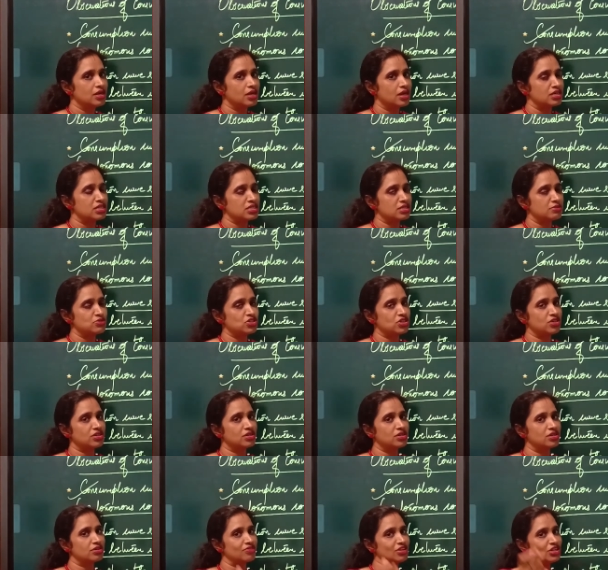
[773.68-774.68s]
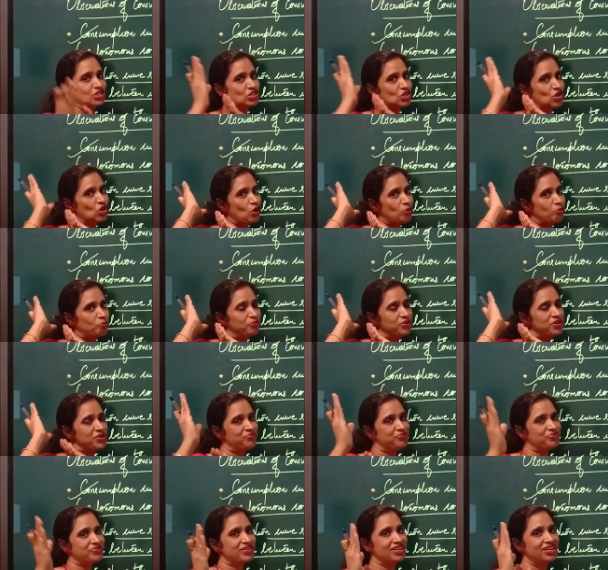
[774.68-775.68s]
consumption curve will slope
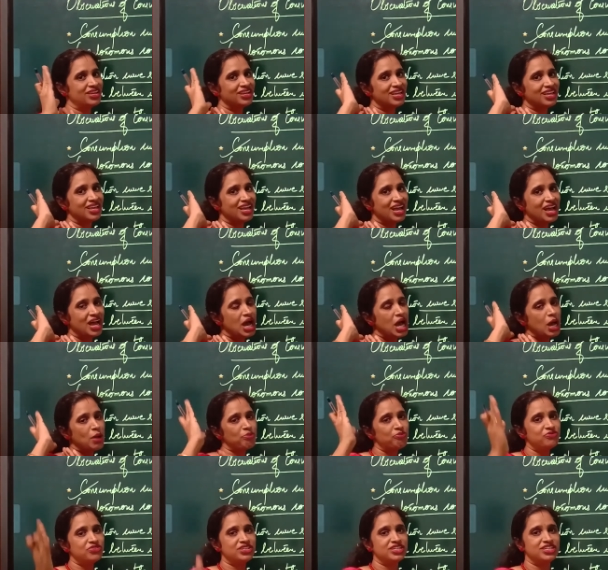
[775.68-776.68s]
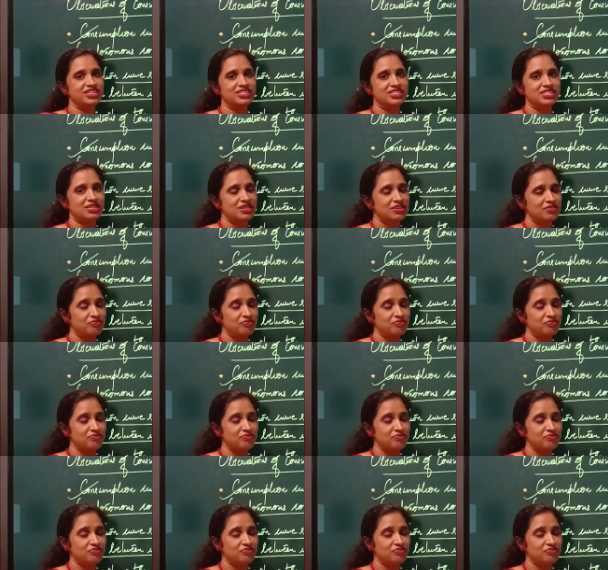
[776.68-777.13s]
upwards.